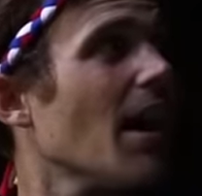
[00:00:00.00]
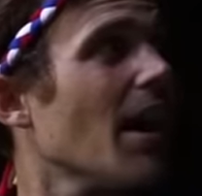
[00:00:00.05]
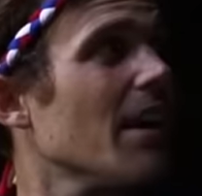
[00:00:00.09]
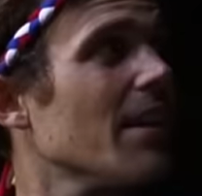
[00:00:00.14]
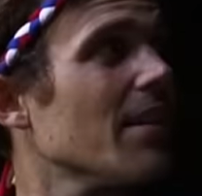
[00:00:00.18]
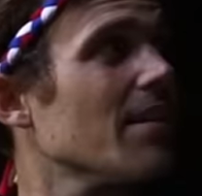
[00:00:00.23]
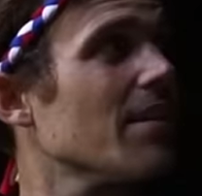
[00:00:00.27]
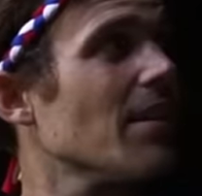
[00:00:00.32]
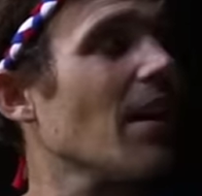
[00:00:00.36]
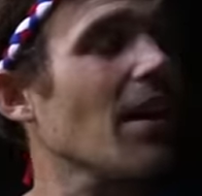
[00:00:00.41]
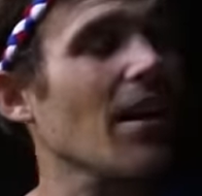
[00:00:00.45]

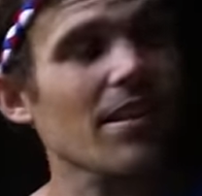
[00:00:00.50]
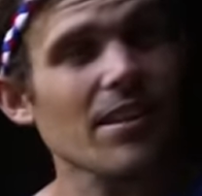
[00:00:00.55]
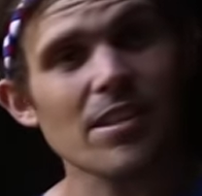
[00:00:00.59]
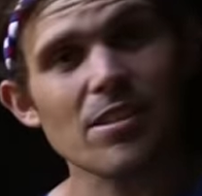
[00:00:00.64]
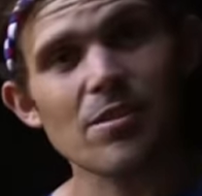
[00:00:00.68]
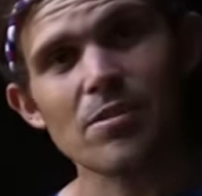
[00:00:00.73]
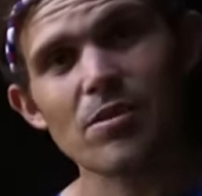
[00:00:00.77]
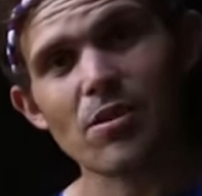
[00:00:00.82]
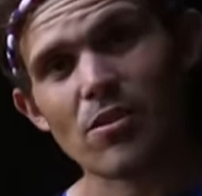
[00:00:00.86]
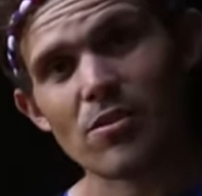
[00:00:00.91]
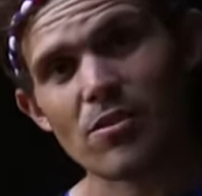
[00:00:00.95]
And
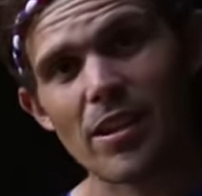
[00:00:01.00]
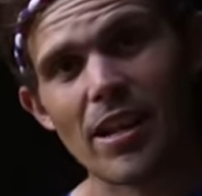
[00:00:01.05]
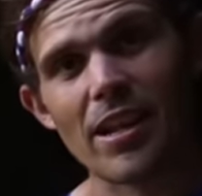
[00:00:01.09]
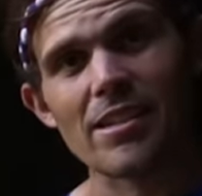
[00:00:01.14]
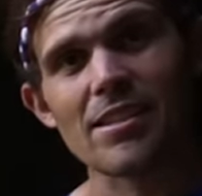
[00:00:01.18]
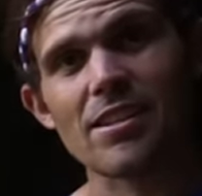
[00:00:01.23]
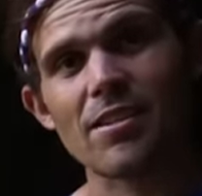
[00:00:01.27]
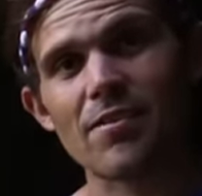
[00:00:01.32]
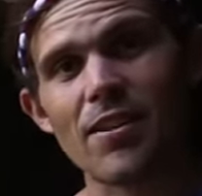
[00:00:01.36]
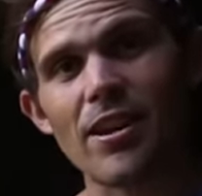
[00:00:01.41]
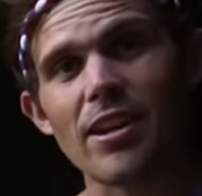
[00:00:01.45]
this is also
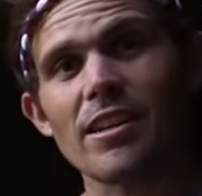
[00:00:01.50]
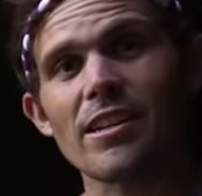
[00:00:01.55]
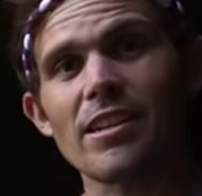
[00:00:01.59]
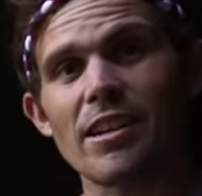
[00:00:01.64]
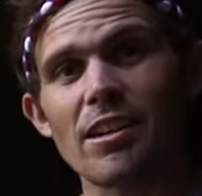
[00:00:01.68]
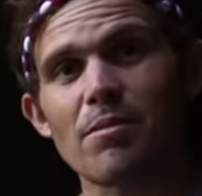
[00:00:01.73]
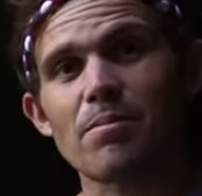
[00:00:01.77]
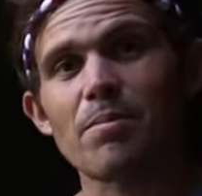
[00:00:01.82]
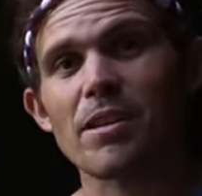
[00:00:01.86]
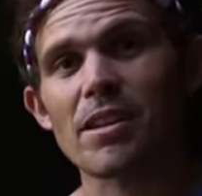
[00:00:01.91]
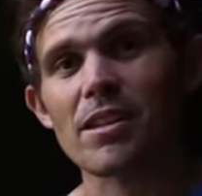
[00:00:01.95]
excavated
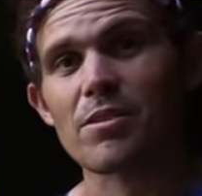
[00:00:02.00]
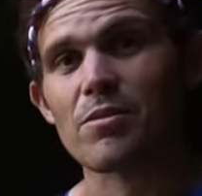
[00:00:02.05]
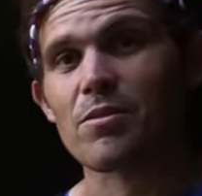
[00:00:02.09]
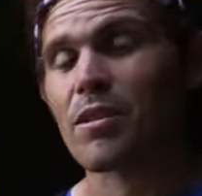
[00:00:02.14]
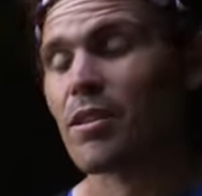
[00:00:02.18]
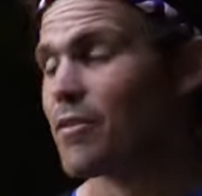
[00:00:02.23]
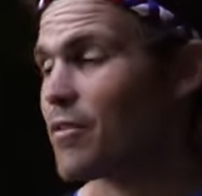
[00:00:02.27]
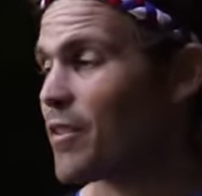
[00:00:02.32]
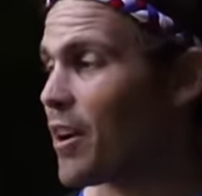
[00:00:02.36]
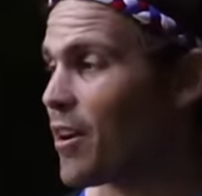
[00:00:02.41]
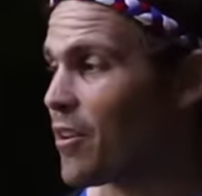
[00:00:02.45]
in a place where
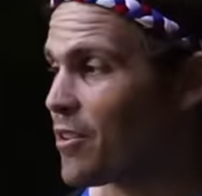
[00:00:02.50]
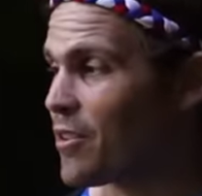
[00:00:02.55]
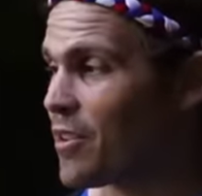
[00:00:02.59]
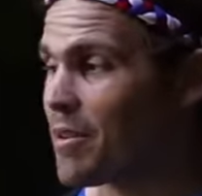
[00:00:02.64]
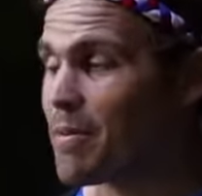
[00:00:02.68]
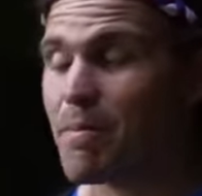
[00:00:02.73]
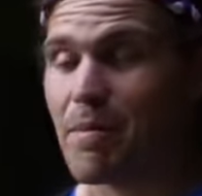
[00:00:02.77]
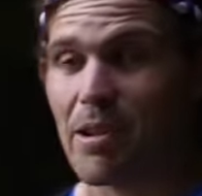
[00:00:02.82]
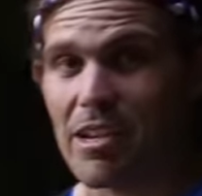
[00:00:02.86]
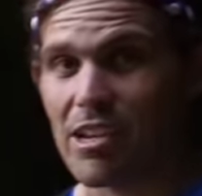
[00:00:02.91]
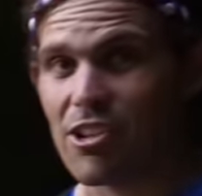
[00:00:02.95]
they found
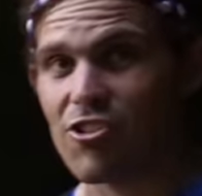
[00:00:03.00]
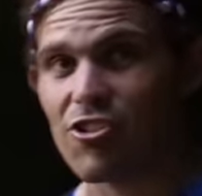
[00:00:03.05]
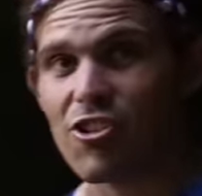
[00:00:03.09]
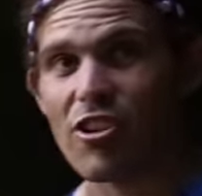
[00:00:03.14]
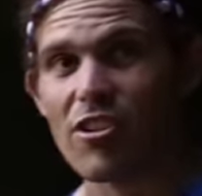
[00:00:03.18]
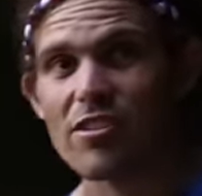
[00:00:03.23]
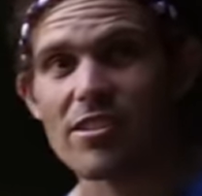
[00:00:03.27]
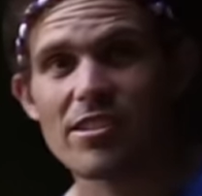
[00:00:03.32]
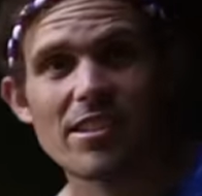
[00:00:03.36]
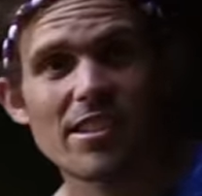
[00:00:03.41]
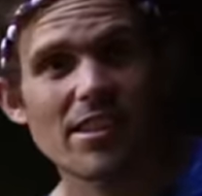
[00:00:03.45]
many
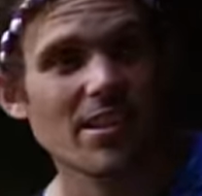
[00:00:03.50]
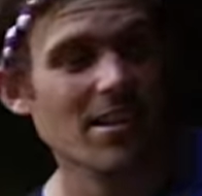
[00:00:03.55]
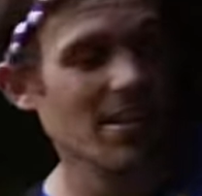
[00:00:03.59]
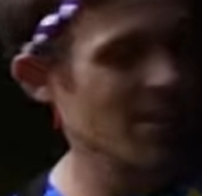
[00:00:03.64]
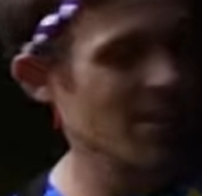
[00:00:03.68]
jars.